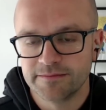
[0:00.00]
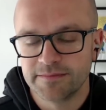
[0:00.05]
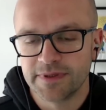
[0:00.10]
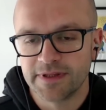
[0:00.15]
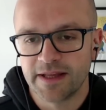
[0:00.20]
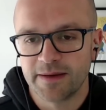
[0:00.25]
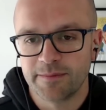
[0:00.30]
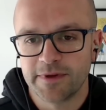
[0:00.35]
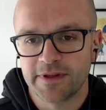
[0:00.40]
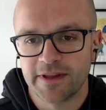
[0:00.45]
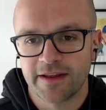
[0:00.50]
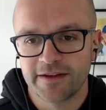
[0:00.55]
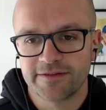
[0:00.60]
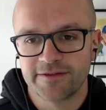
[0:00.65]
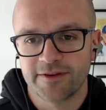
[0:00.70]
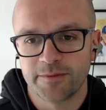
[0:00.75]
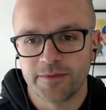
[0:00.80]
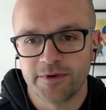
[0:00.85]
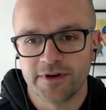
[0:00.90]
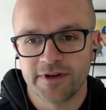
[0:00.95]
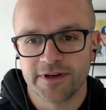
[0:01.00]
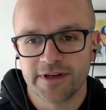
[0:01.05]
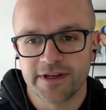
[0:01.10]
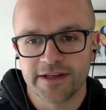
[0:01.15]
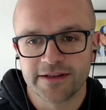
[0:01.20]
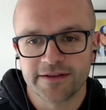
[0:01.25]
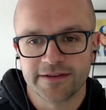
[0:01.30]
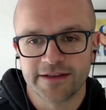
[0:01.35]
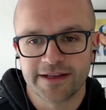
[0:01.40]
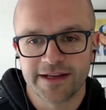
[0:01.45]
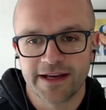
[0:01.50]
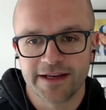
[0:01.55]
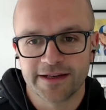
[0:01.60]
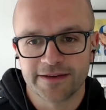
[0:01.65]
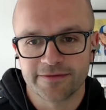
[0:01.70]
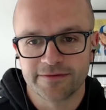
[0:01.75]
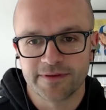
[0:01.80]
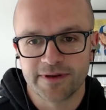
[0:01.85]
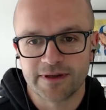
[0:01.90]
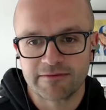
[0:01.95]
but then when that stopped working, he
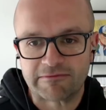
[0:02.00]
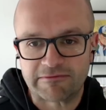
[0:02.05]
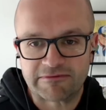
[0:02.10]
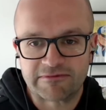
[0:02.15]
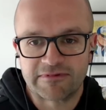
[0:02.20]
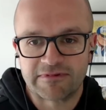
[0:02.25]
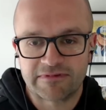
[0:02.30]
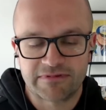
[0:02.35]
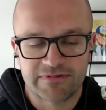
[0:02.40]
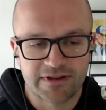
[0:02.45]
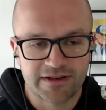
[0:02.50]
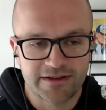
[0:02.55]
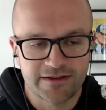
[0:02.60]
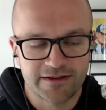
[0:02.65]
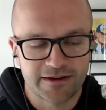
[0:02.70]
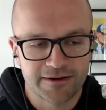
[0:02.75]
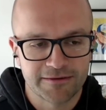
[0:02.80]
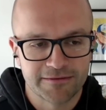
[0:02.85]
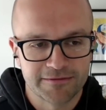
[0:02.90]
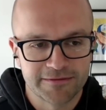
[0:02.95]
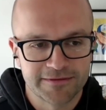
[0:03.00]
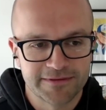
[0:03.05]
kind of went, I don't know.